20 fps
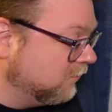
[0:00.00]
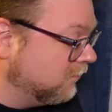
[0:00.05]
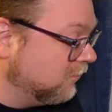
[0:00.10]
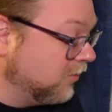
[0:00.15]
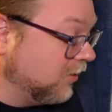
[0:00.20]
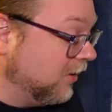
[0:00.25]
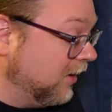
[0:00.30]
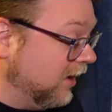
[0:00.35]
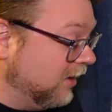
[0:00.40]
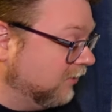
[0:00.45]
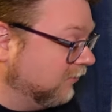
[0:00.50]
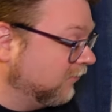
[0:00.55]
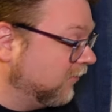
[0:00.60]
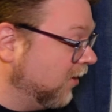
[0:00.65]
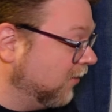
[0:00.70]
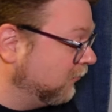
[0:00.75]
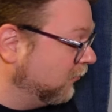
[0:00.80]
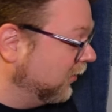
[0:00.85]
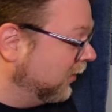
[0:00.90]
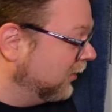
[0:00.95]
their head is
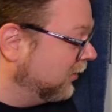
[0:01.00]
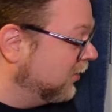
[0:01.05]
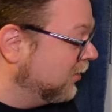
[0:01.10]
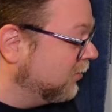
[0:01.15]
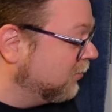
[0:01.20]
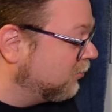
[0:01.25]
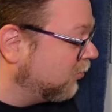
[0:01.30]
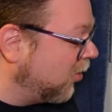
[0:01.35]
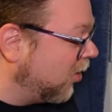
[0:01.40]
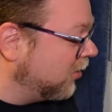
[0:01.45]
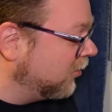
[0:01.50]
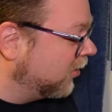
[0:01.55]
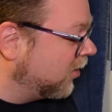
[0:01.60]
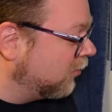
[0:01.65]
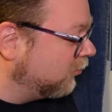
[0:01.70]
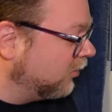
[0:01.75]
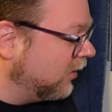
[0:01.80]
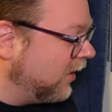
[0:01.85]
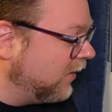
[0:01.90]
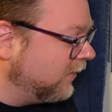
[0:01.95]
covering it. So hard to
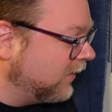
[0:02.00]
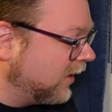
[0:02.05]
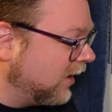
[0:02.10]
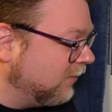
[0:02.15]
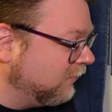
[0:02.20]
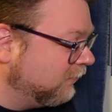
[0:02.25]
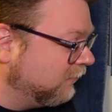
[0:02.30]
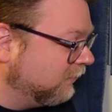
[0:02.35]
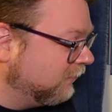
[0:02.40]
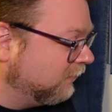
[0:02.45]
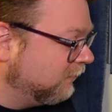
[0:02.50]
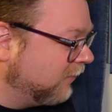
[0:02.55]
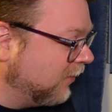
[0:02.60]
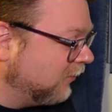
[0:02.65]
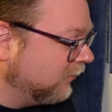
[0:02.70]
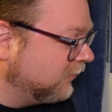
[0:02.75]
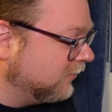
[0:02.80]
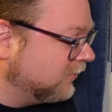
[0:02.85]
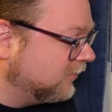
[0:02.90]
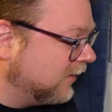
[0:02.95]
comprehend that I've
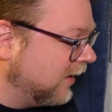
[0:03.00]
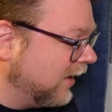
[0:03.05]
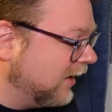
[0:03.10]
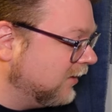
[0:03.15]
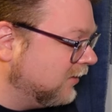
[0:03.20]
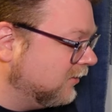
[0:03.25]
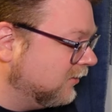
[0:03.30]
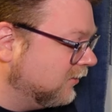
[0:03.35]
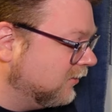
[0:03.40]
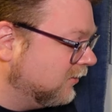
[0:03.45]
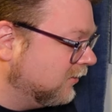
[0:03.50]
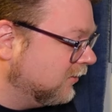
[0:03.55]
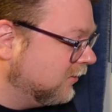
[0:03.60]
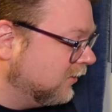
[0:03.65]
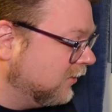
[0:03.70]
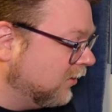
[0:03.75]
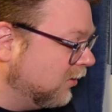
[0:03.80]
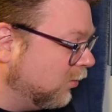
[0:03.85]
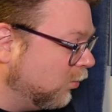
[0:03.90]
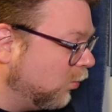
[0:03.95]
felt dead
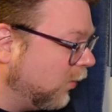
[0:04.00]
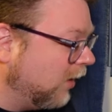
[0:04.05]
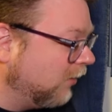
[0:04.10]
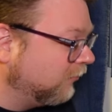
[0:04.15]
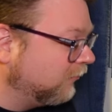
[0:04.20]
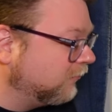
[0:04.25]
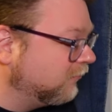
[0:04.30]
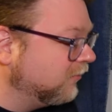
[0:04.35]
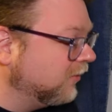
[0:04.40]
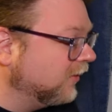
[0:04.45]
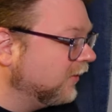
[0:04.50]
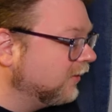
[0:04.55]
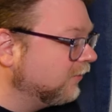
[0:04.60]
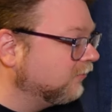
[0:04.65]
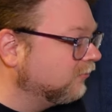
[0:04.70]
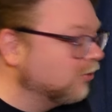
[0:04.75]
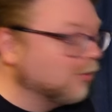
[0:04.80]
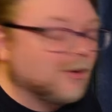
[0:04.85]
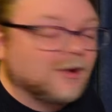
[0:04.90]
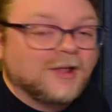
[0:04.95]
whilst feeling
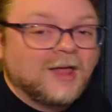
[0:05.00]
so